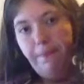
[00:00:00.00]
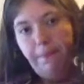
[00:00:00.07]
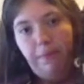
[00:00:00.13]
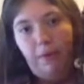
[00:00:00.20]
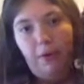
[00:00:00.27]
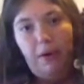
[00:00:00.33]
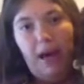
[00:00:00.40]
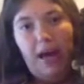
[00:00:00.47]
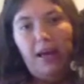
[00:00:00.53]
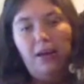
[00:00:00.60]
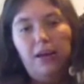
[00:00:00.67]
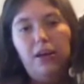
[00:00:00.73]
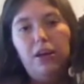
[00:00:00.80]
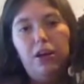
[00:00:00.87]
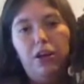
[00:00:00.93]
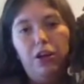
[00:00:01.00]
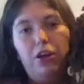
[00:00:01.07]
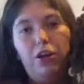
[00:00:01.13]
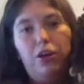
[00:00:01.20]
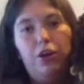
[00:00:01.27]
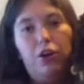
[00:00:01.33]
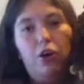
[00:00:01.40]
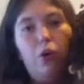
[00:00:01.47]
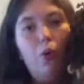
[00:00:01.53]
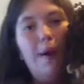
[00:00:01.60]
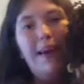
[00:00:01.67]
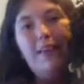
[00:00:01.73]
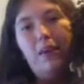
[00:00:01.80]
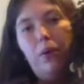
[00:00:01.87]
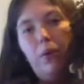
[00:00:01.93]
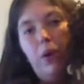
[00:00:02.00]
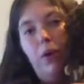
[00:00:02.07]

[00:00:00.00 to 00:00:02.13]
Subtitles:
Okay, you're always holding